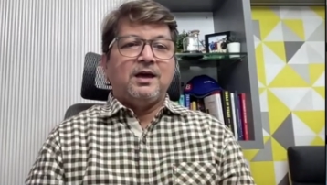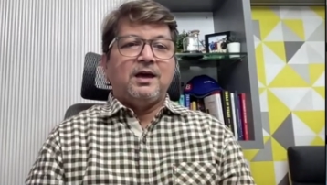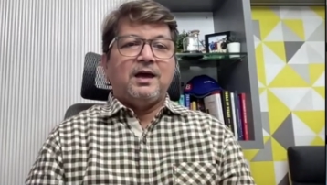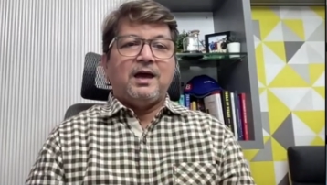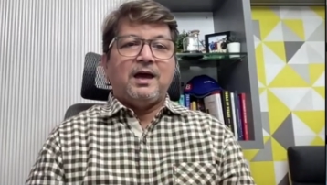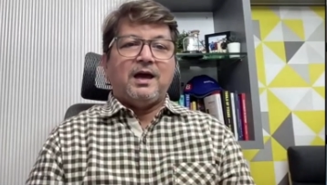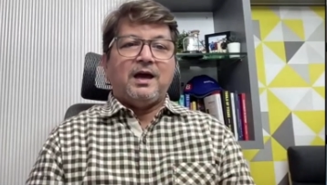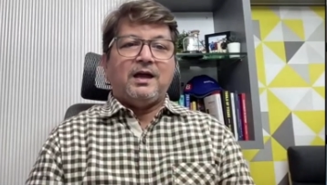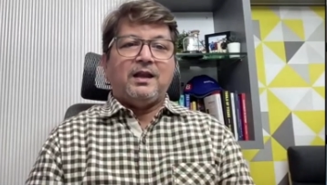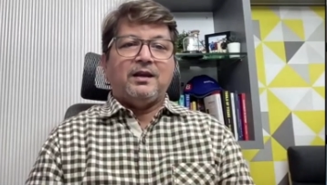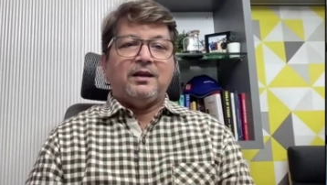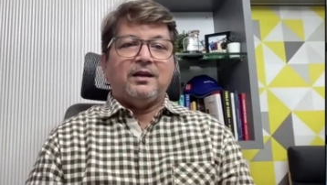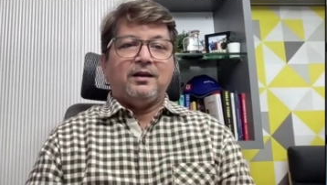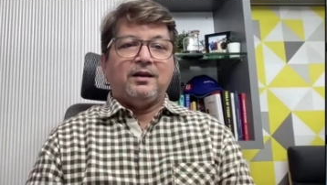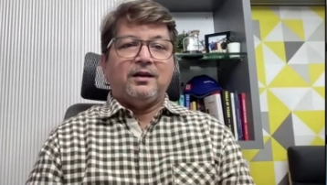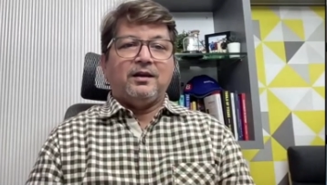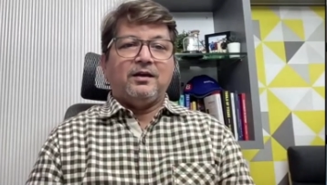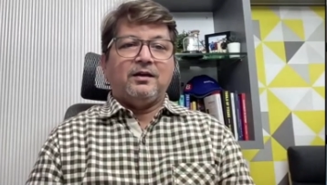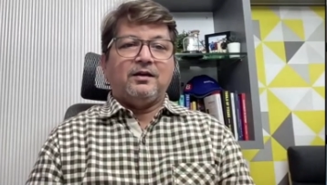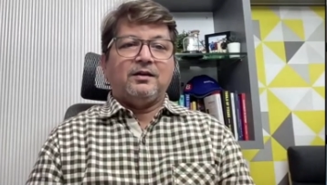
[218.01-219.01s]

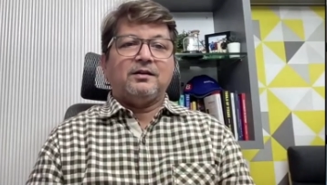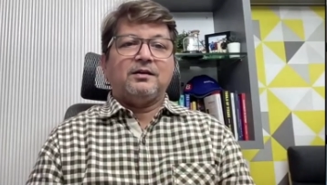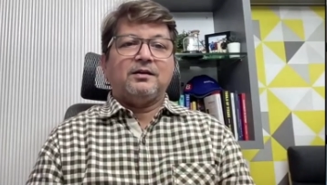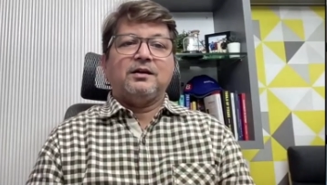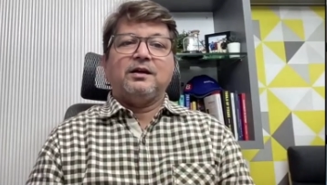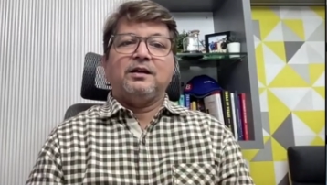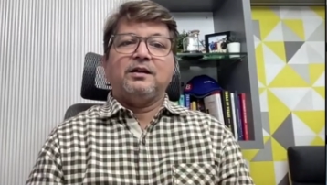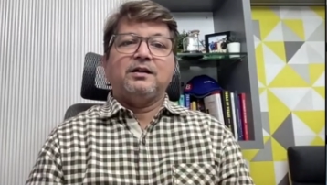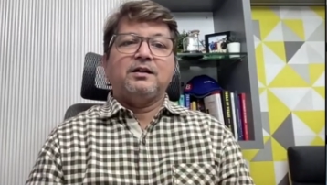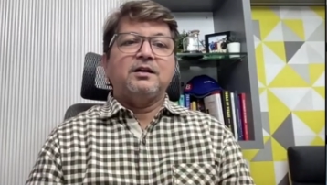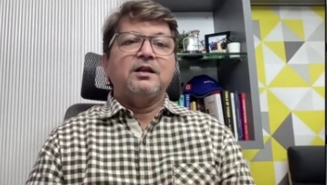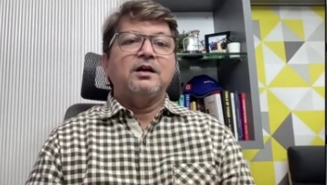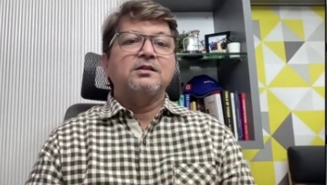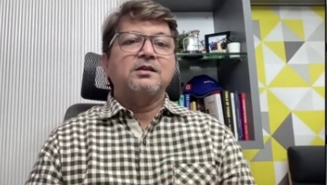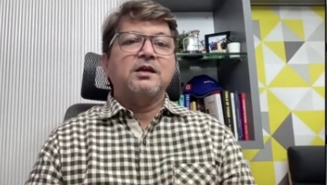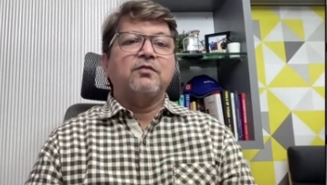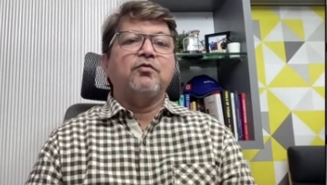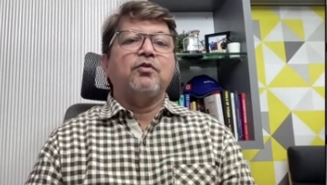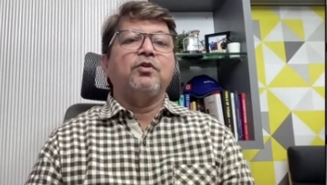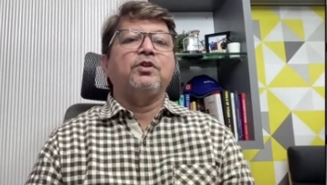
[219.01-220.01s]
and it does
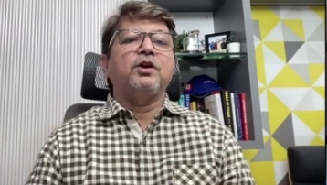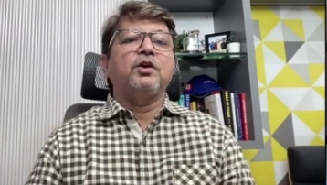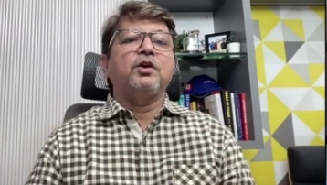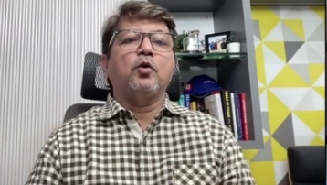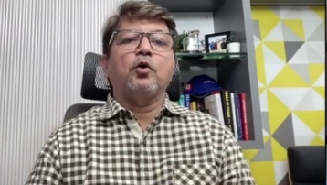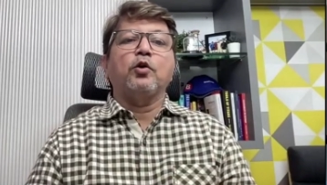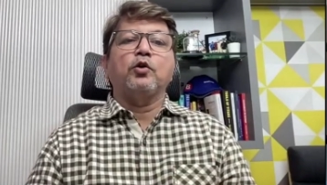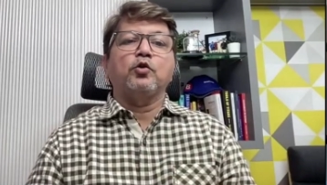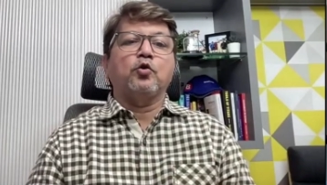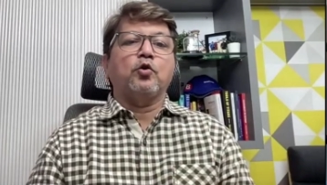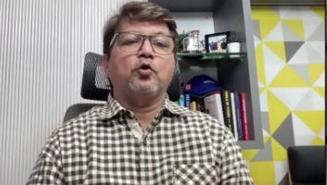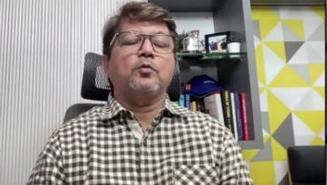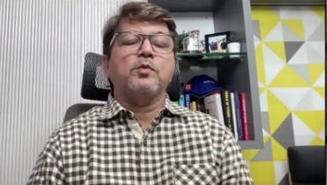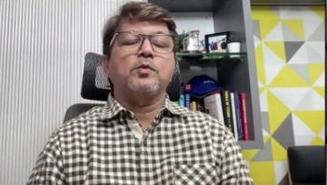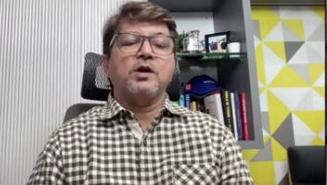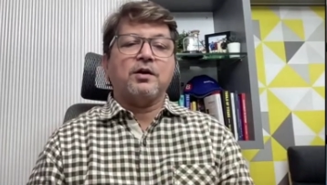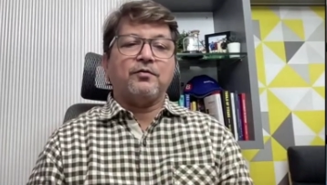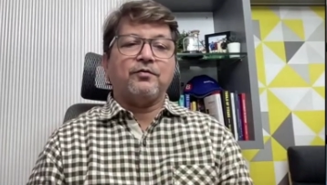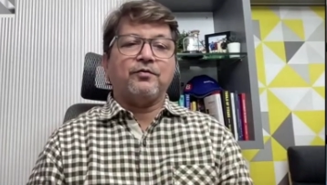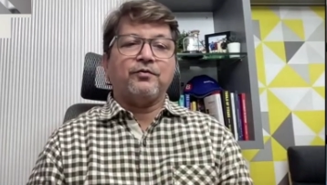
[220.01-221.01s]
everything on your
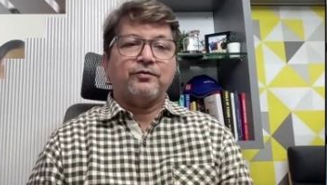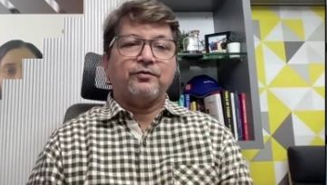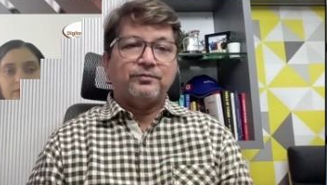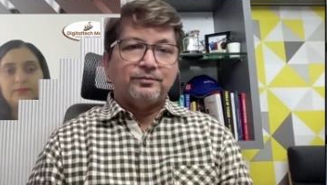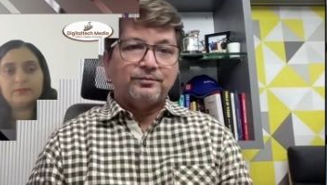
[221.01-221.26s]
behalf.